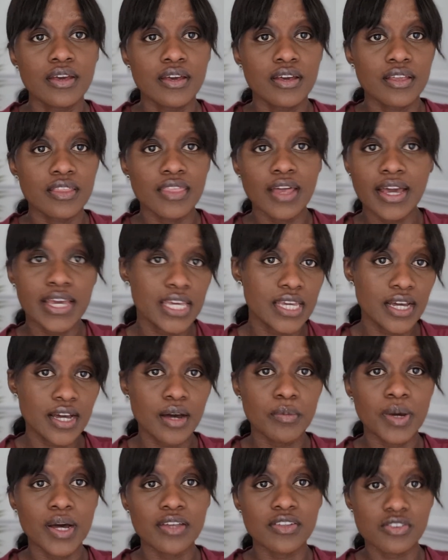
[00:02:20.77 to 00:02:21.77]
That
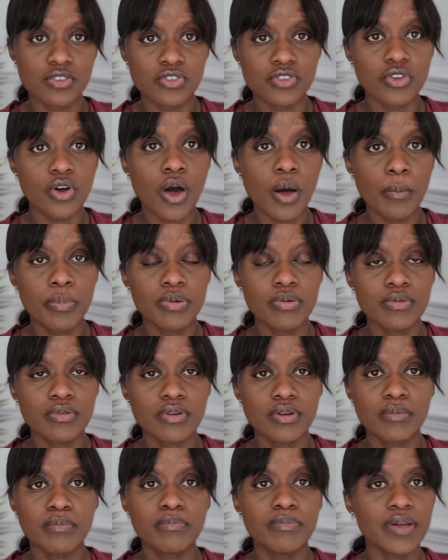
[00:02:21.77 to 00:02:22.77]
income has to stop,
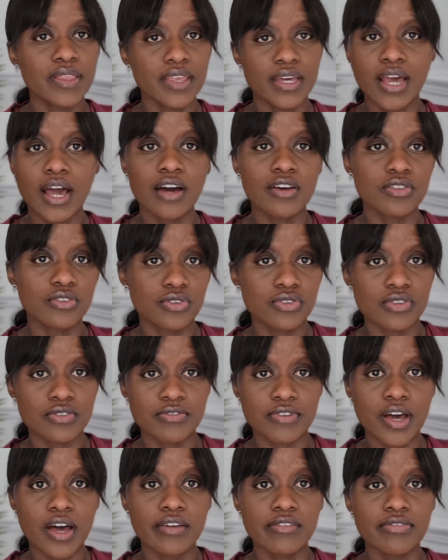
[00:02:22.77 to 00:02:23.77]
but then how do you
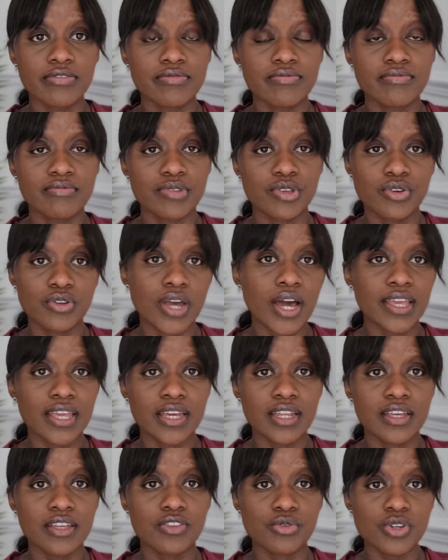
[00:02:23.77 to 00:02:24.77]
survive? You're not
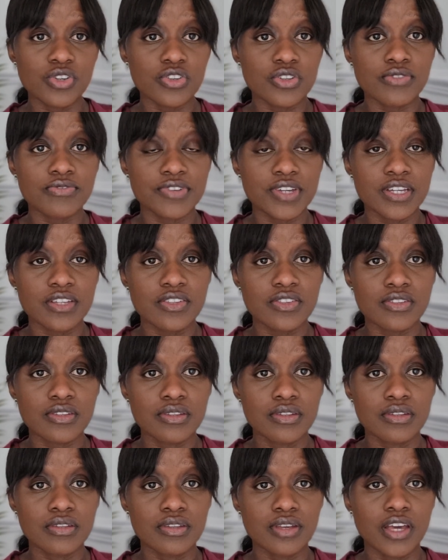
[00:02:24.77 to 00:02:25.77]
getting tuition fees,
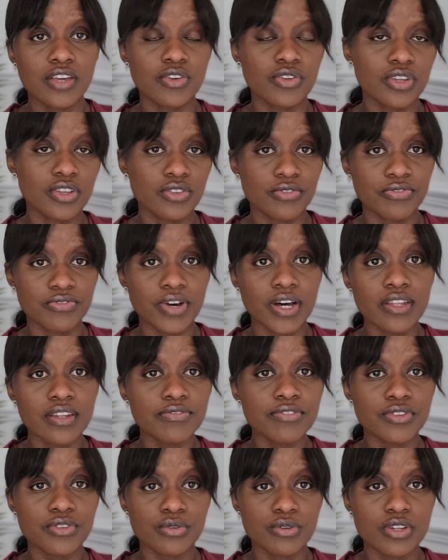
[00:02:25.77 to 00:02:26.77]
you need to fund
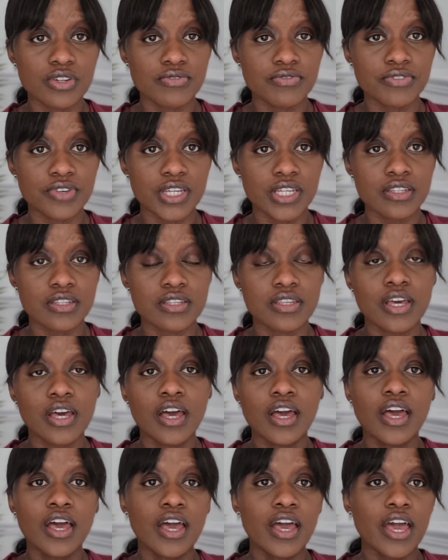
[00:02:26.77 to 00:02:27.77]
for tuition fees,
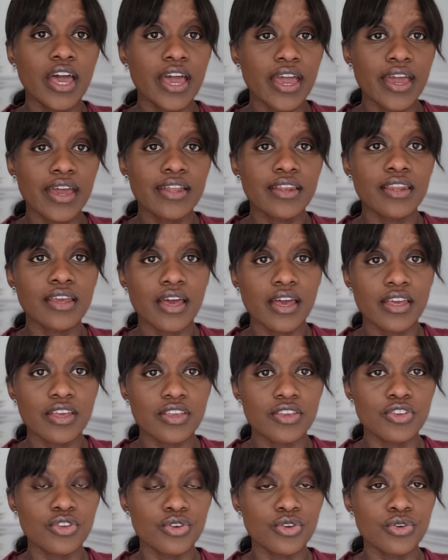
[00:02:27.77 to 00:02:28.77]
and
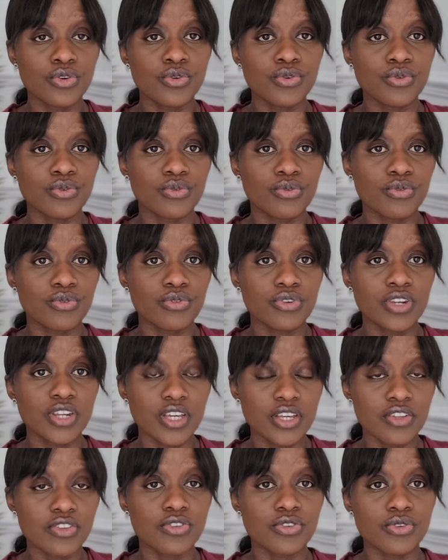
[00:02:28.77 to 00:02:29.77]
you
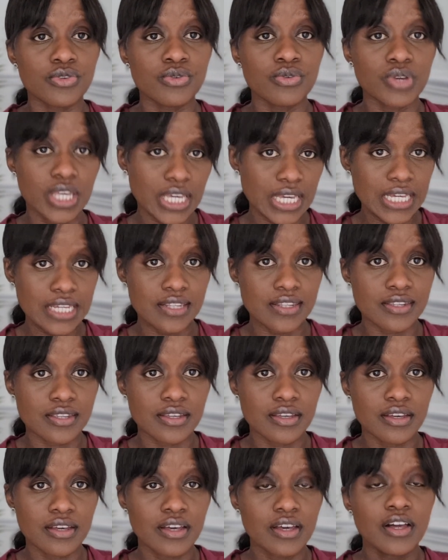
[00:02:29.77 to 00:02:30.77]
need to eat.
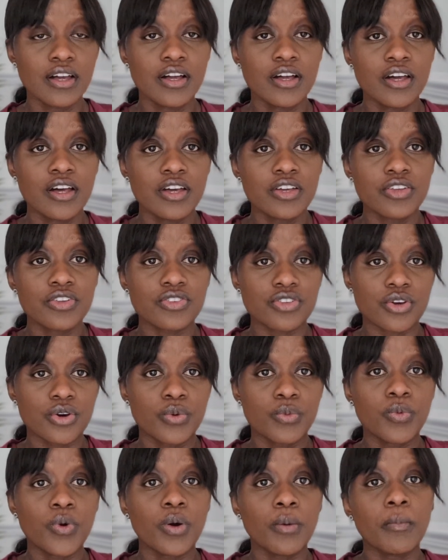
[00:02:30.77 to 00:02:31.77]
So
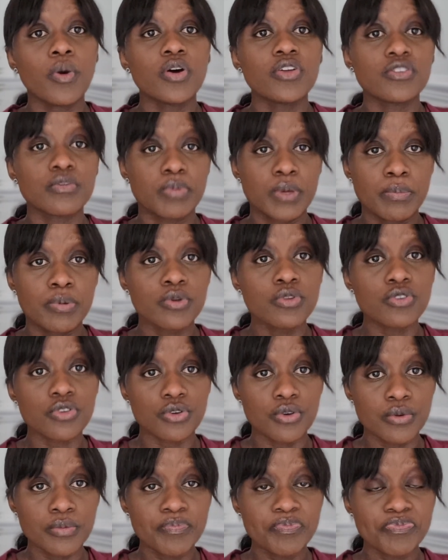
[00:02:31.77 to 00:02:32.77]
what most people do,